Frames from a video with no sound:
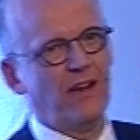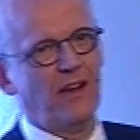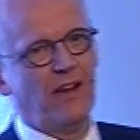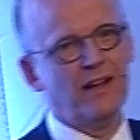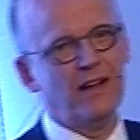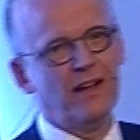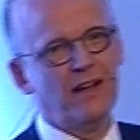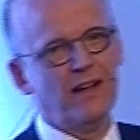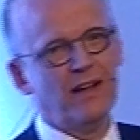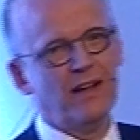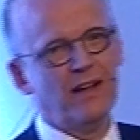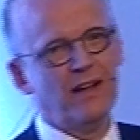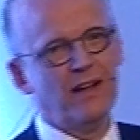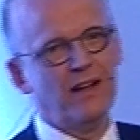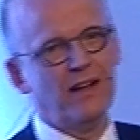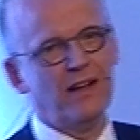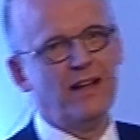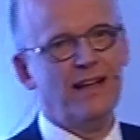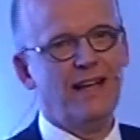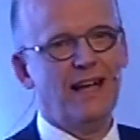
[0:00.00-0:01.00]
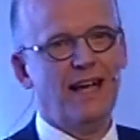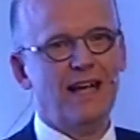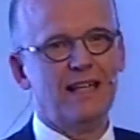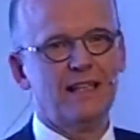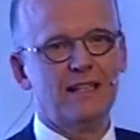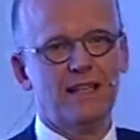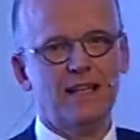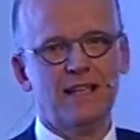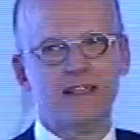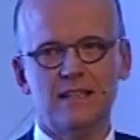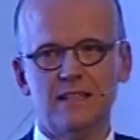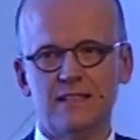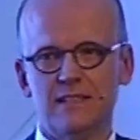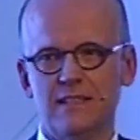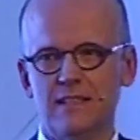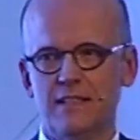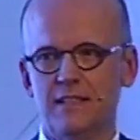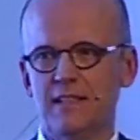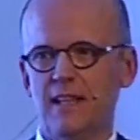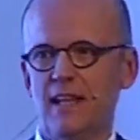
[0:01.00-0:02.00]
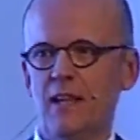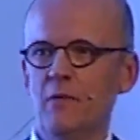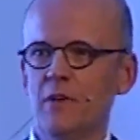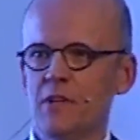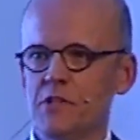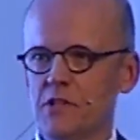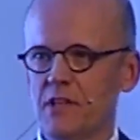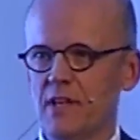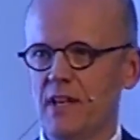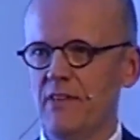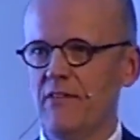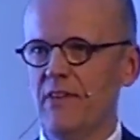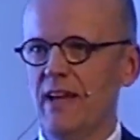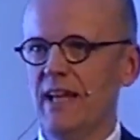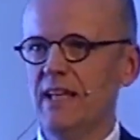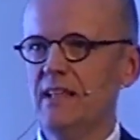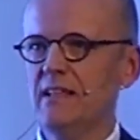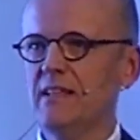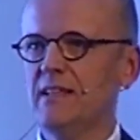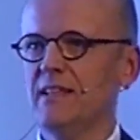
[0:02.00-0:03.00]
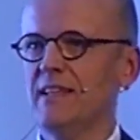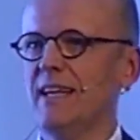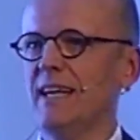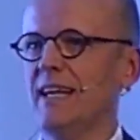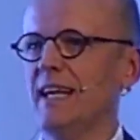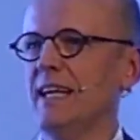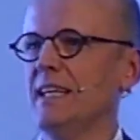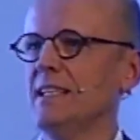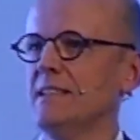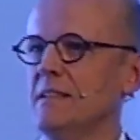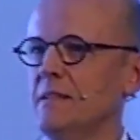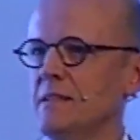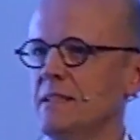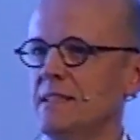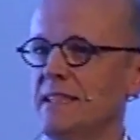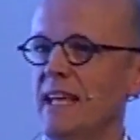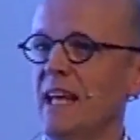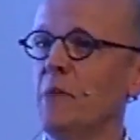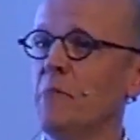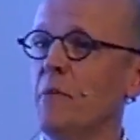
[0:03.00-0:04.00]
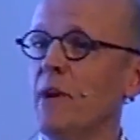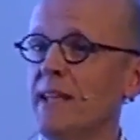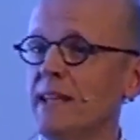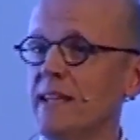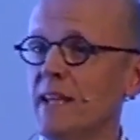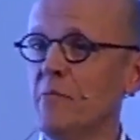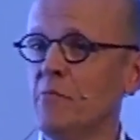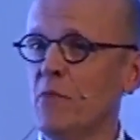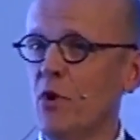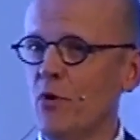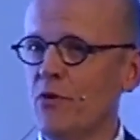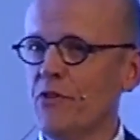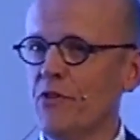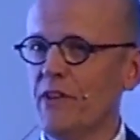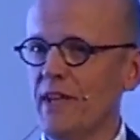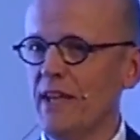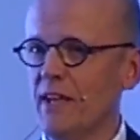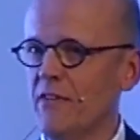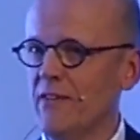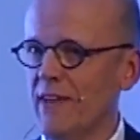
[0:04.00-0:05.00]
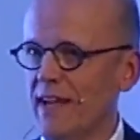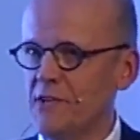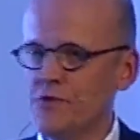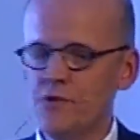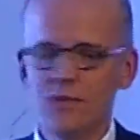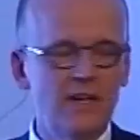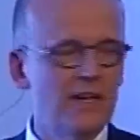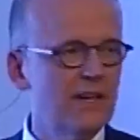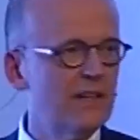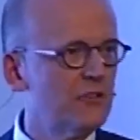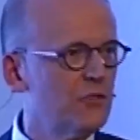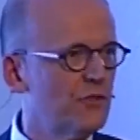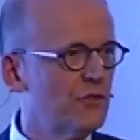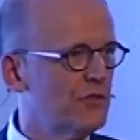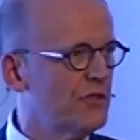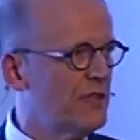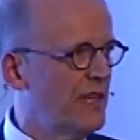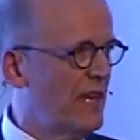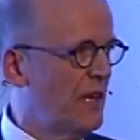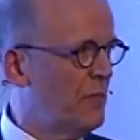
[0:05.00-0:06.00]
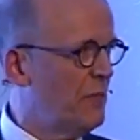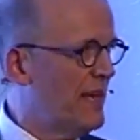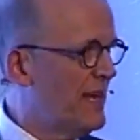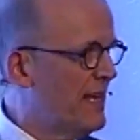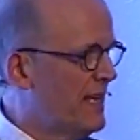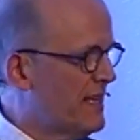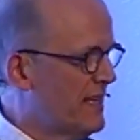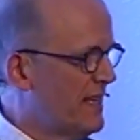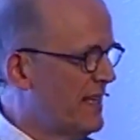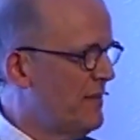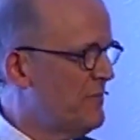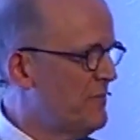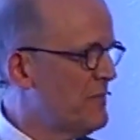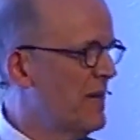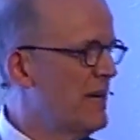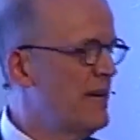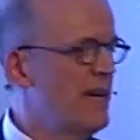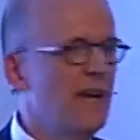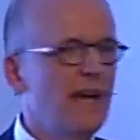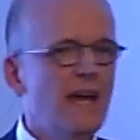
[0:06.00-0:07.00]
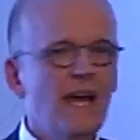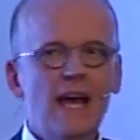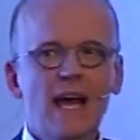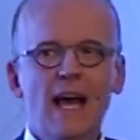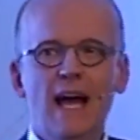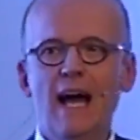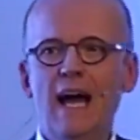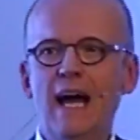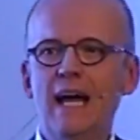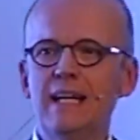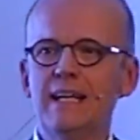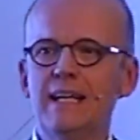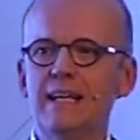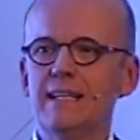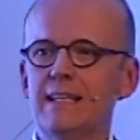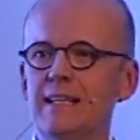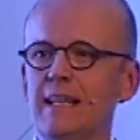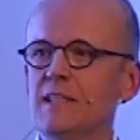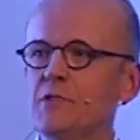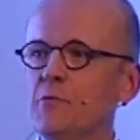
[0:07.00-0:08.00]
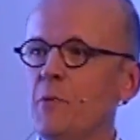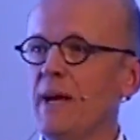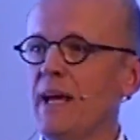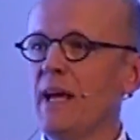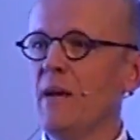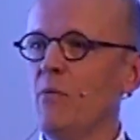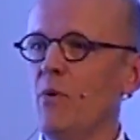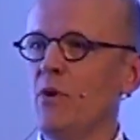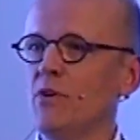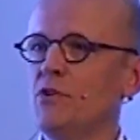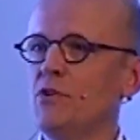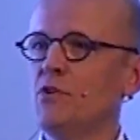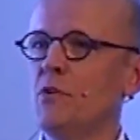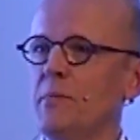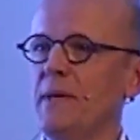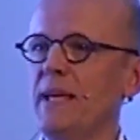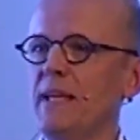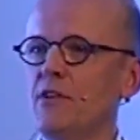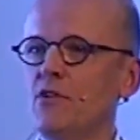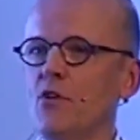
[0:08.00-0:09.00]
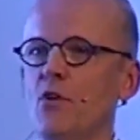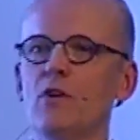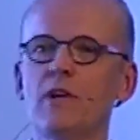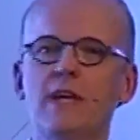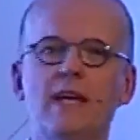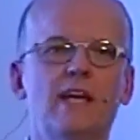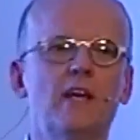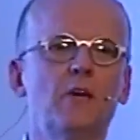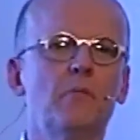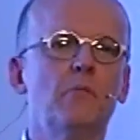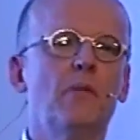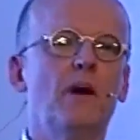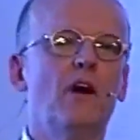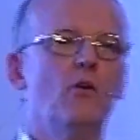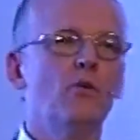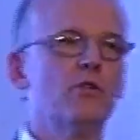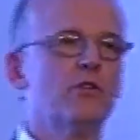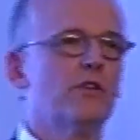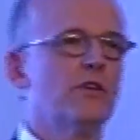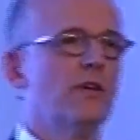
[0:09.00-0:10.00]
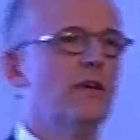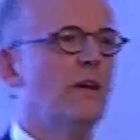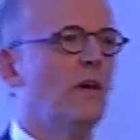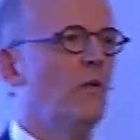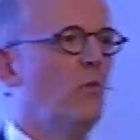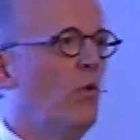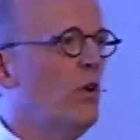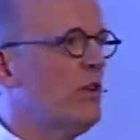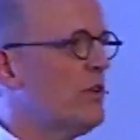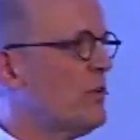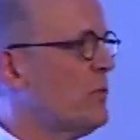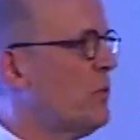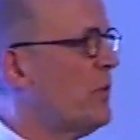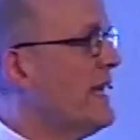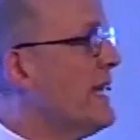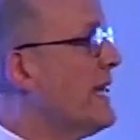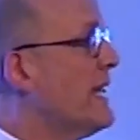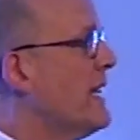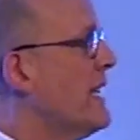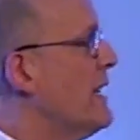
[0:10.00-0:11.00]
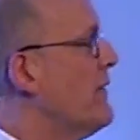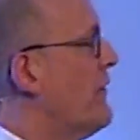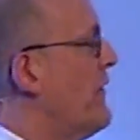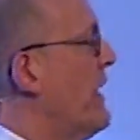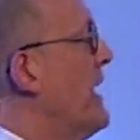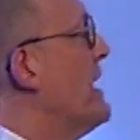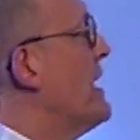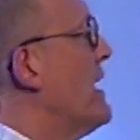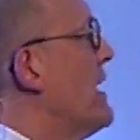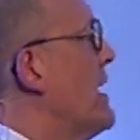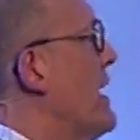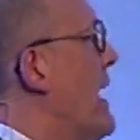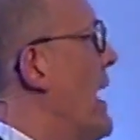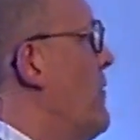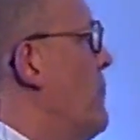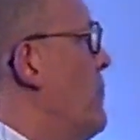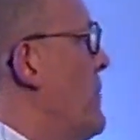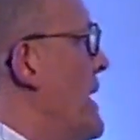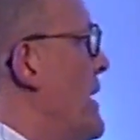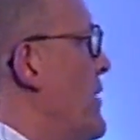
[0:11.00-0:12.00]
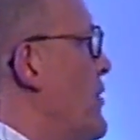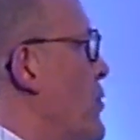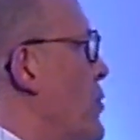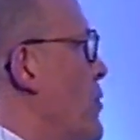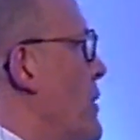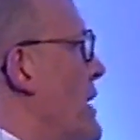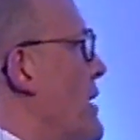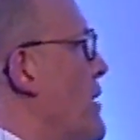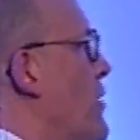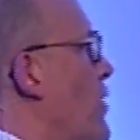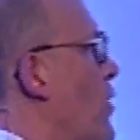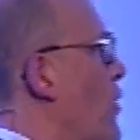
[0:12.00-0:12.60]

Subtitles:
be here at this distinguished event, celebrating both innovation and sustainability. And that's why I want to be talking about what we in Finland have been doing